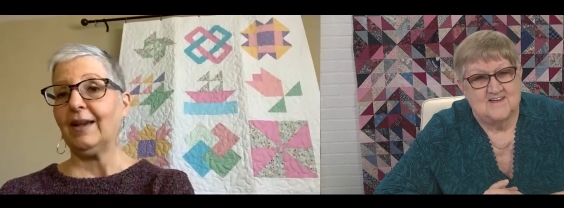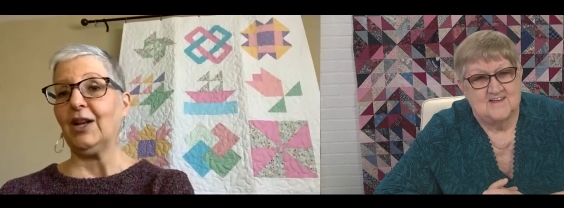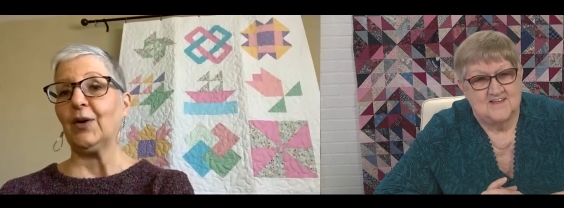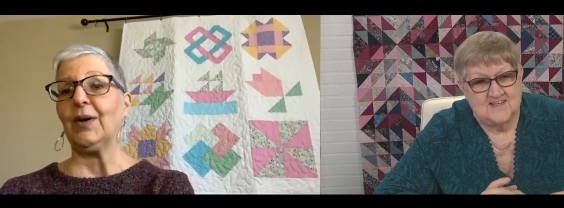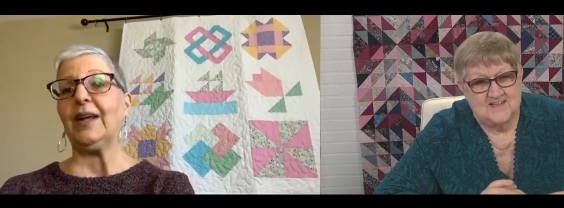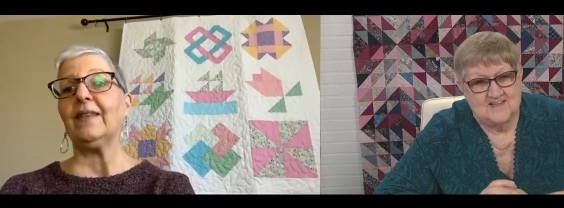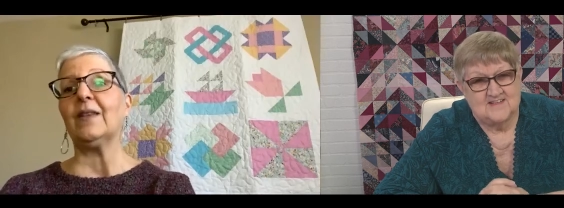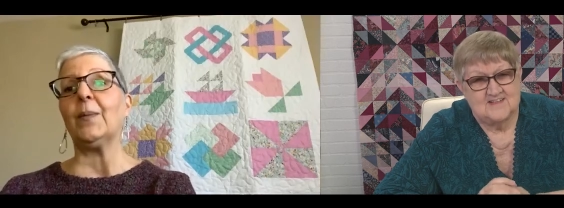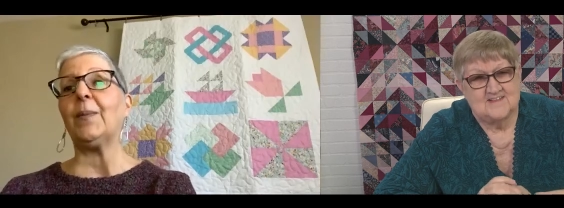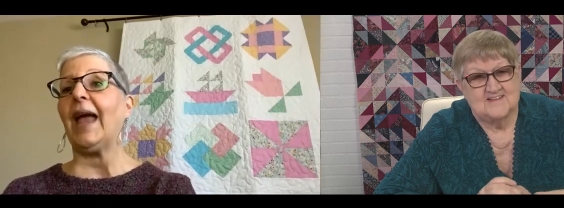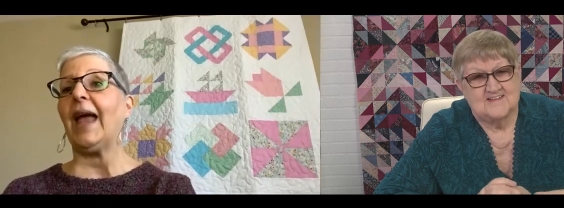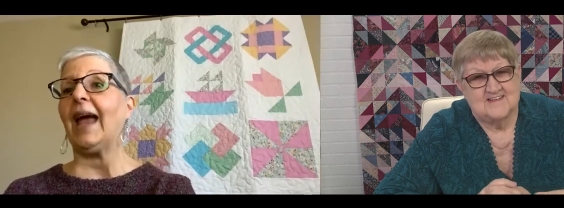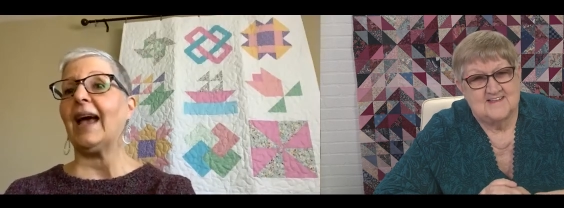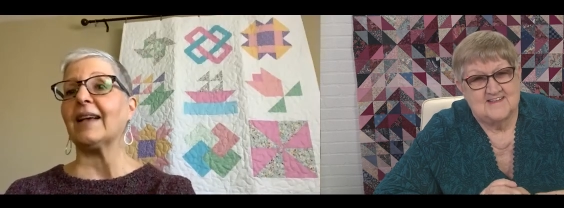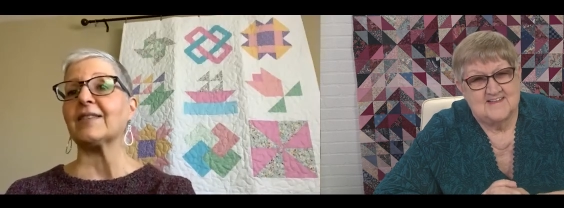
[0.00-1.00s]
Speaker 1: You know, in the
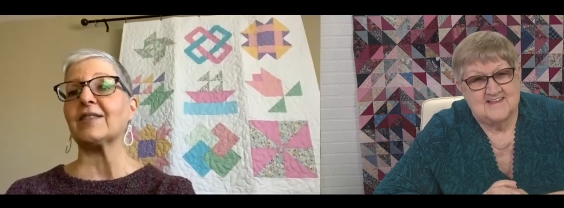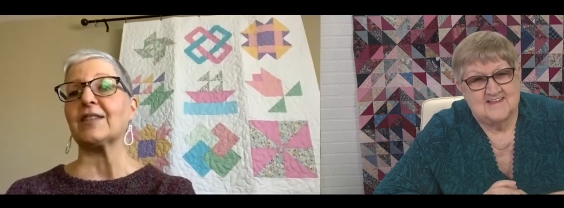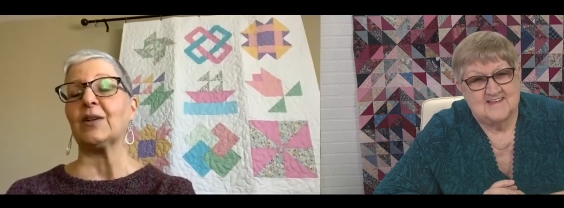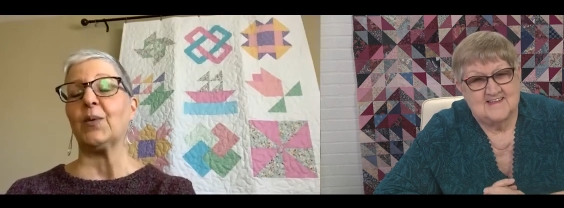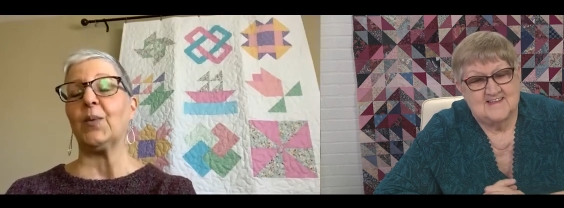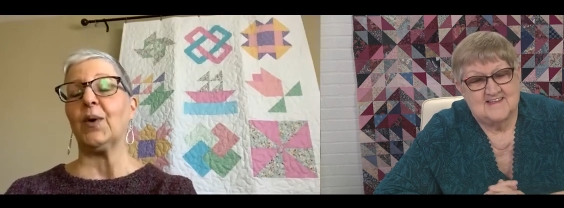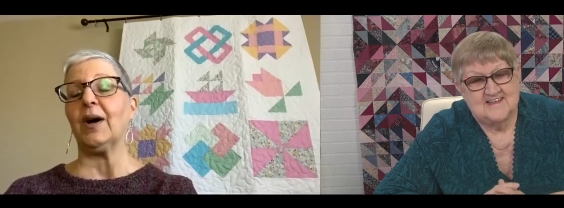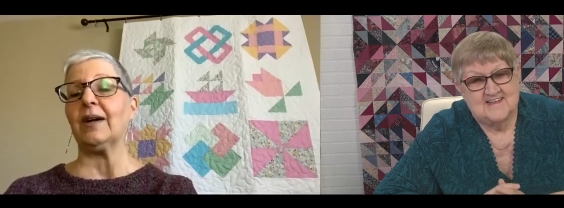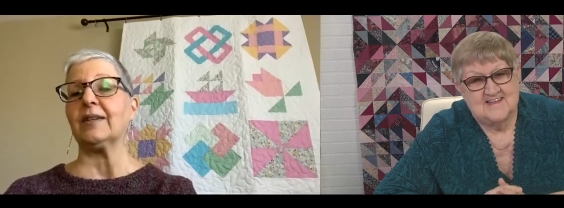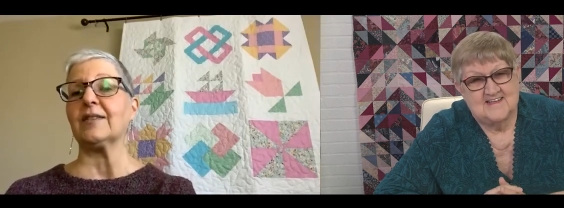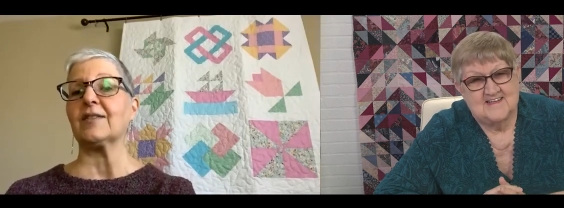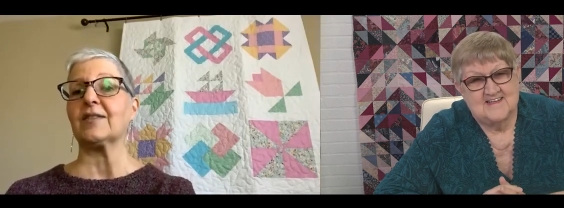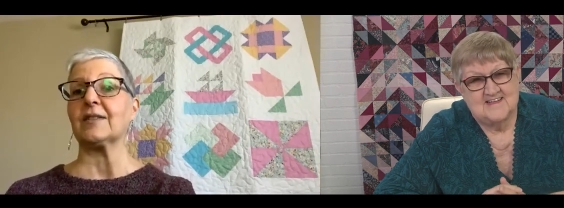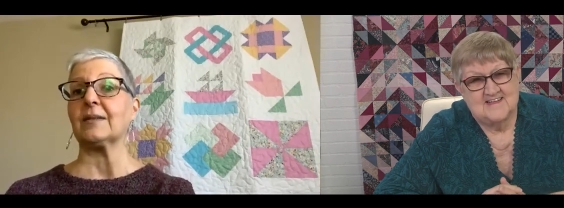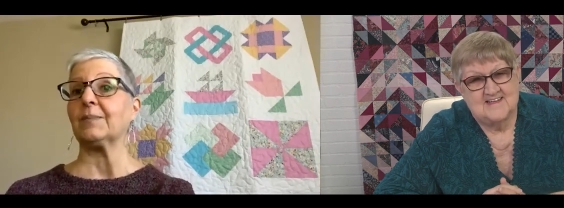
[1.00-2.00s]
past, it
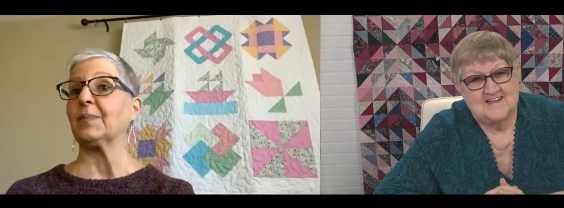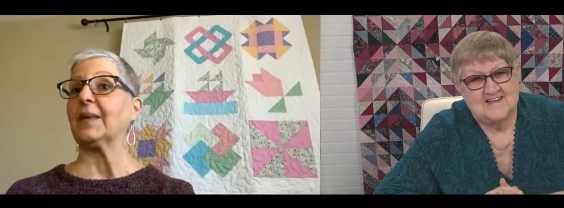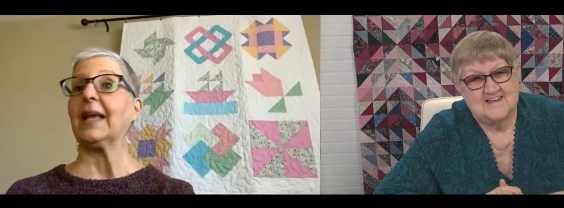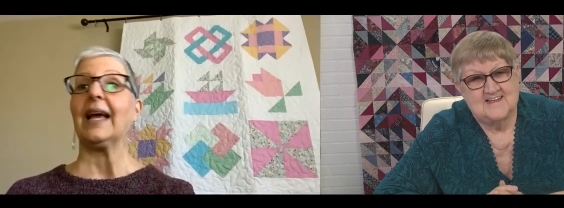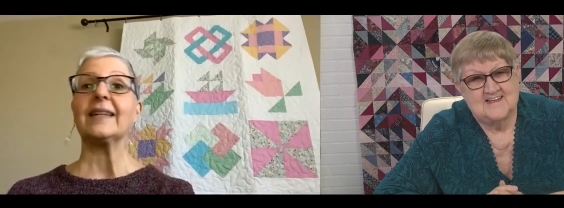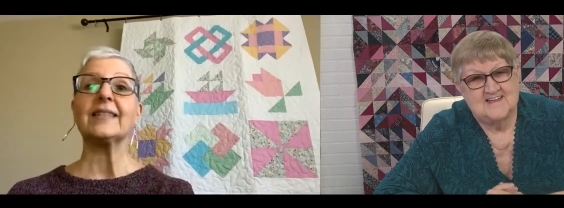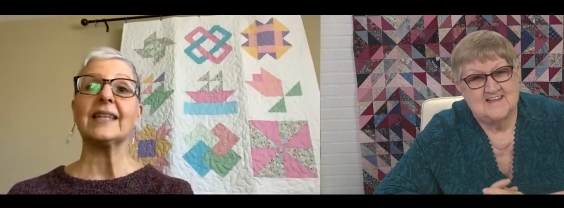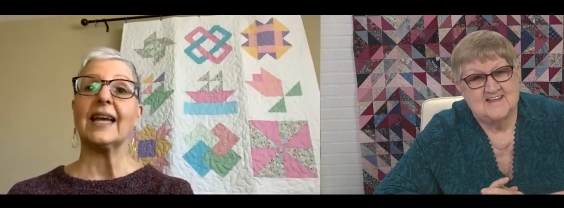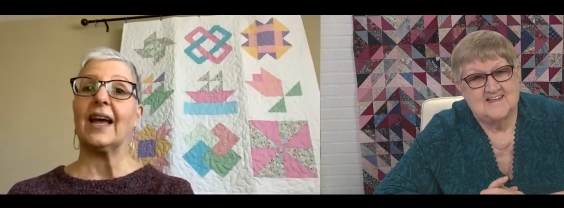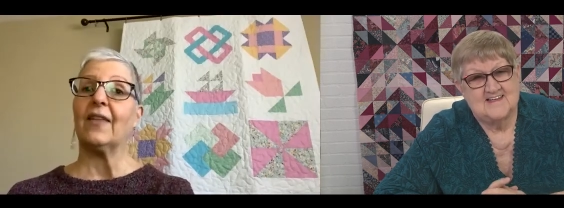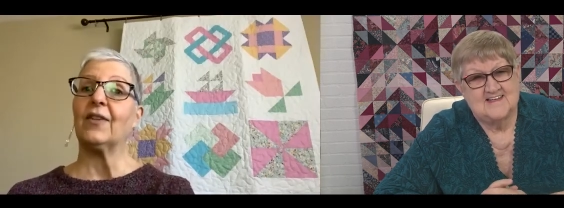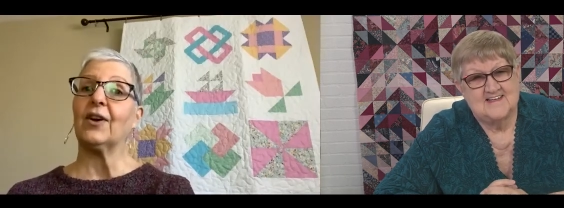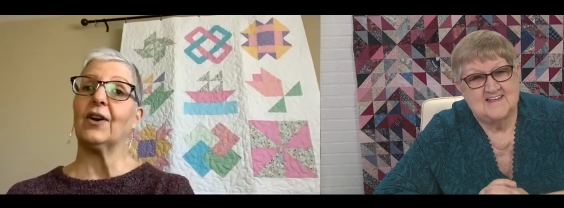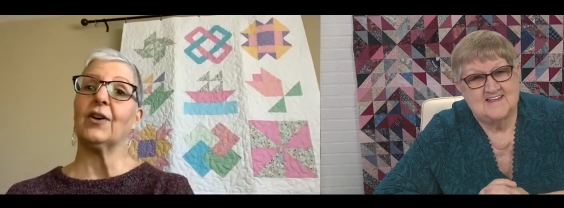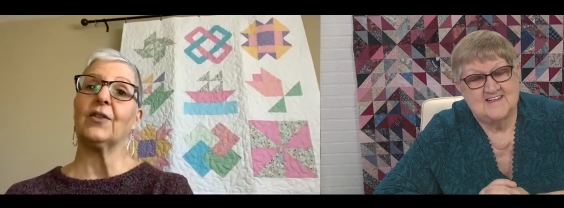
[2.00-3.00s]
was get
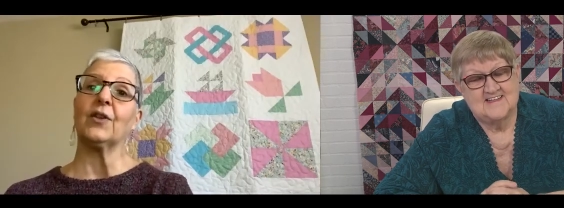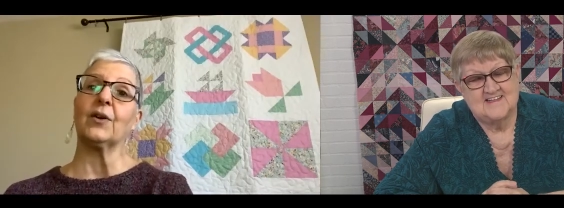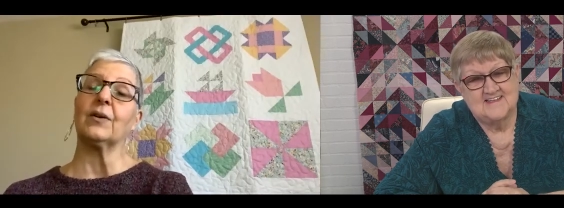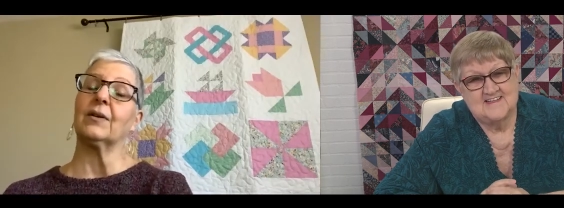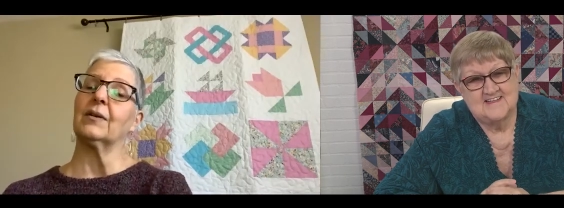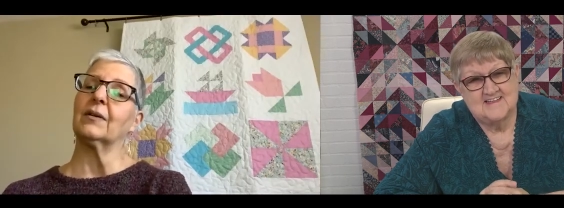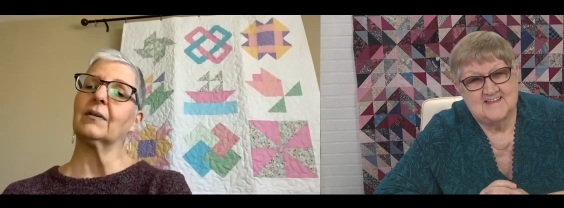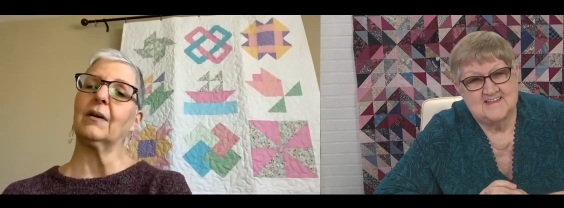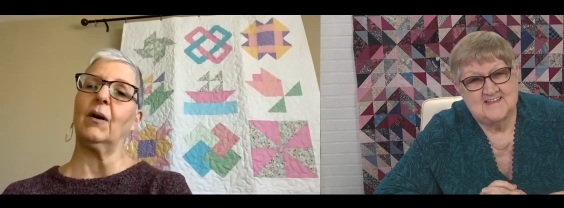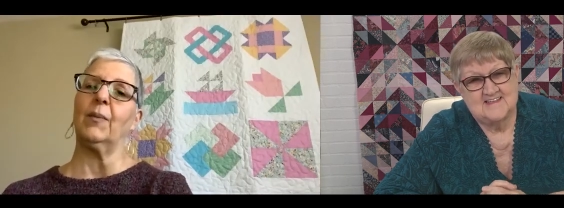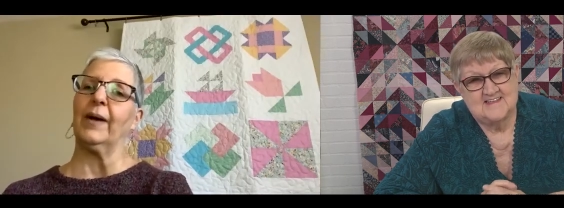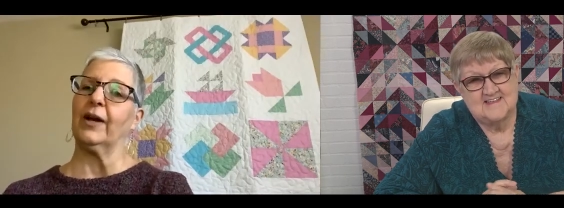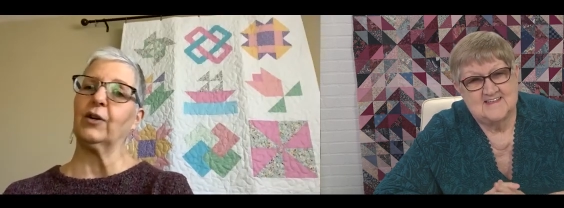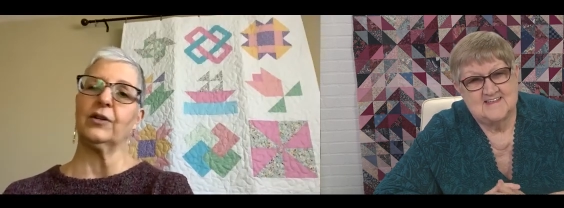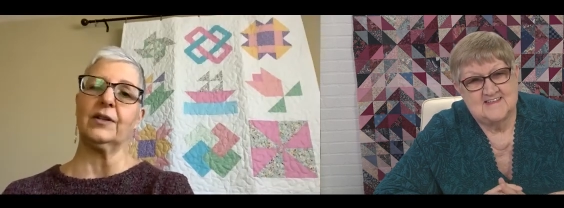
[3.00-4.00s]
together. The
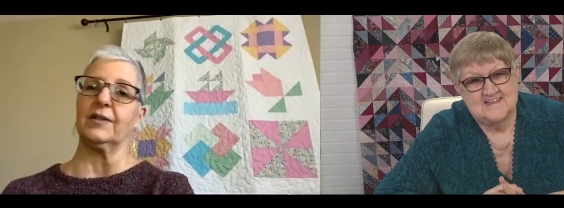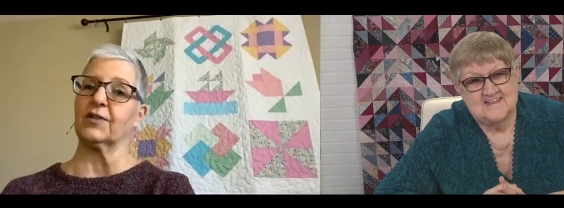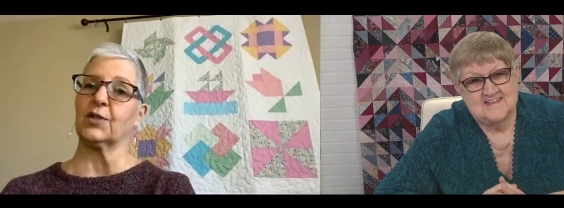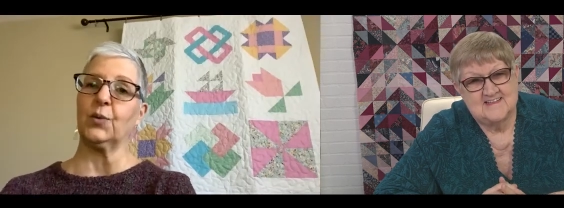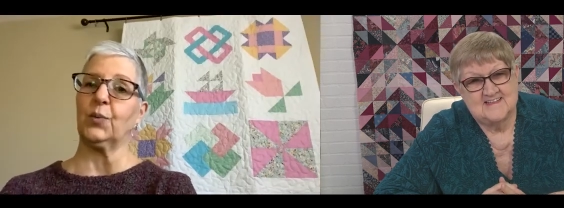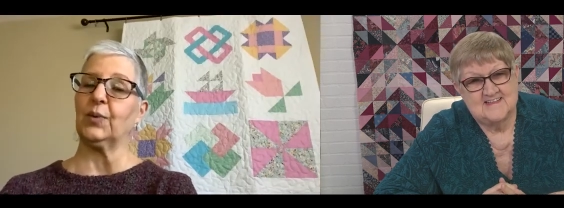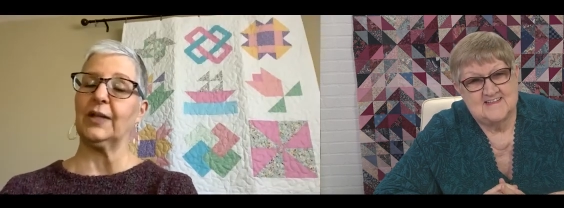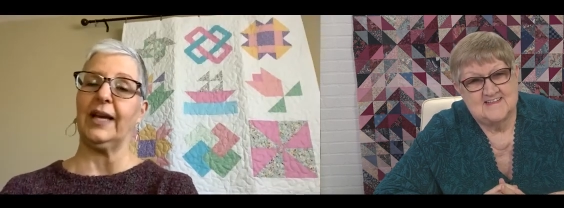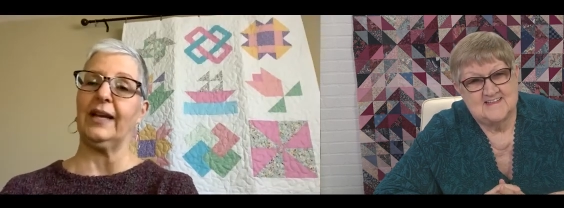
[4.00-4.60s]
oh my goodness, the